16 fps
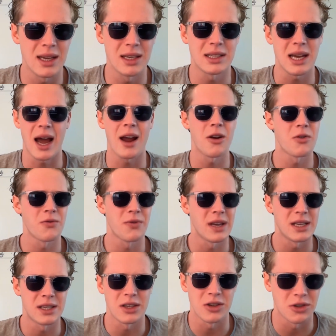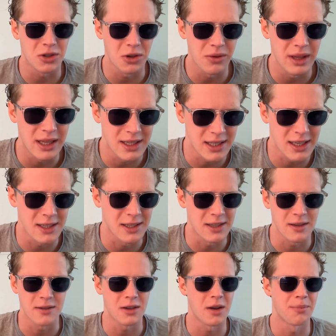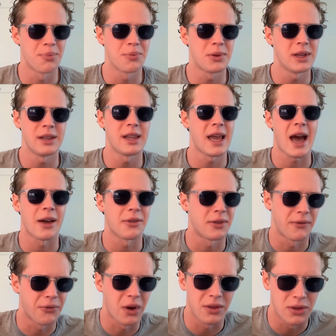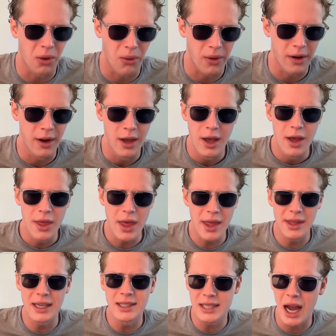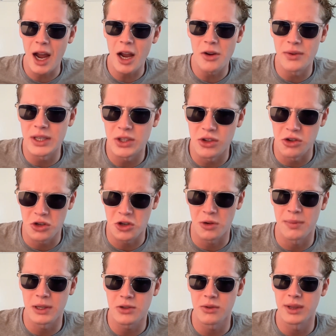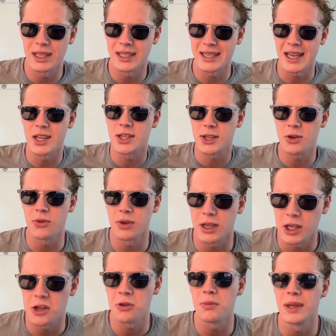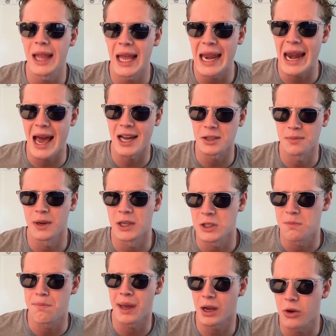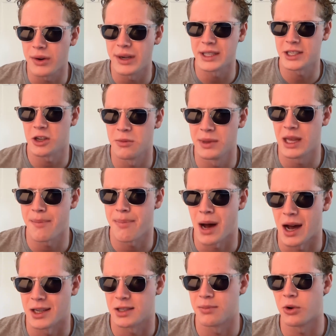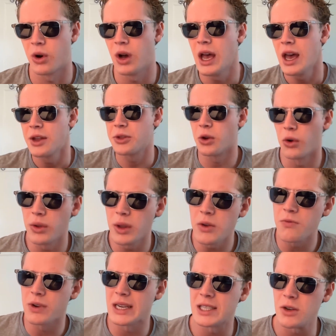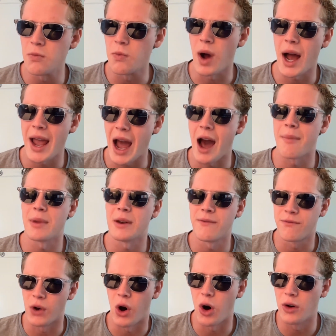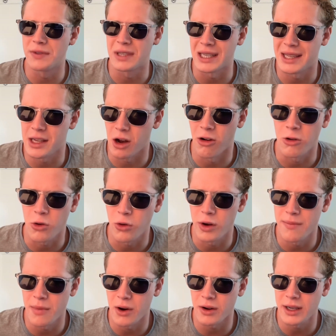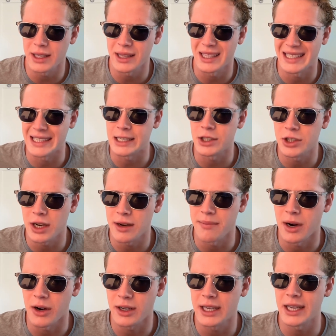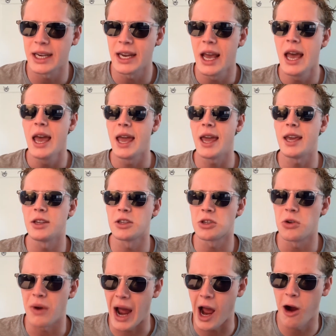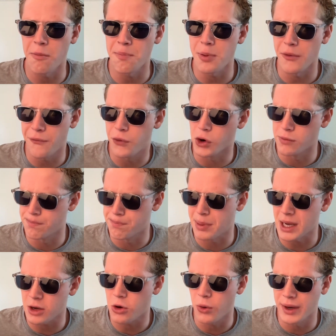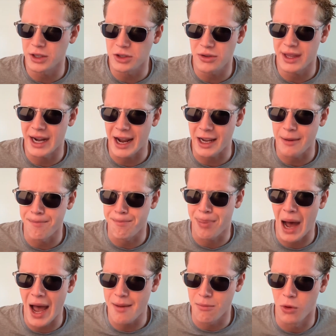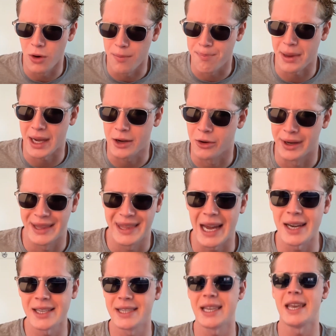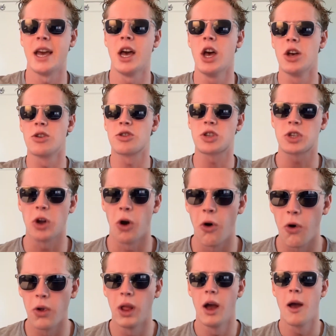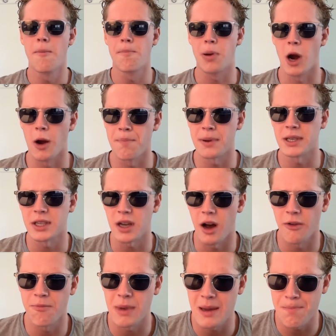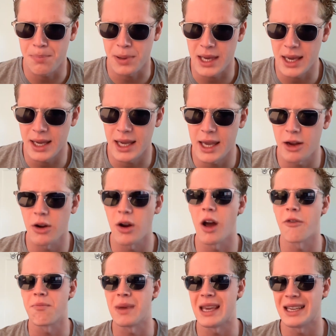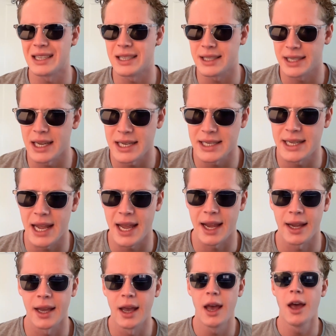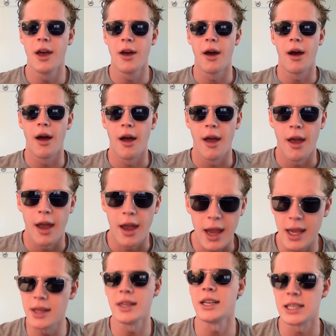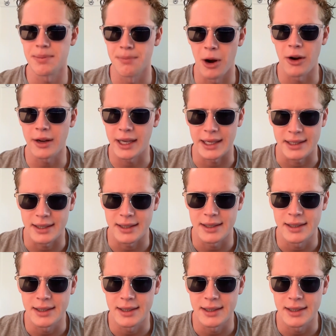entire reason you're doing this is completely out the front door. And the entire reason you should be doing this is to accumulate as much Bitcoin as humanly possible. The only reason why I'm involved in the altcoin market, the degen market, is to outperform Bitcoin so that I can buy more Bitcoin. That is the sole purpose of me being here, of me existing in this market.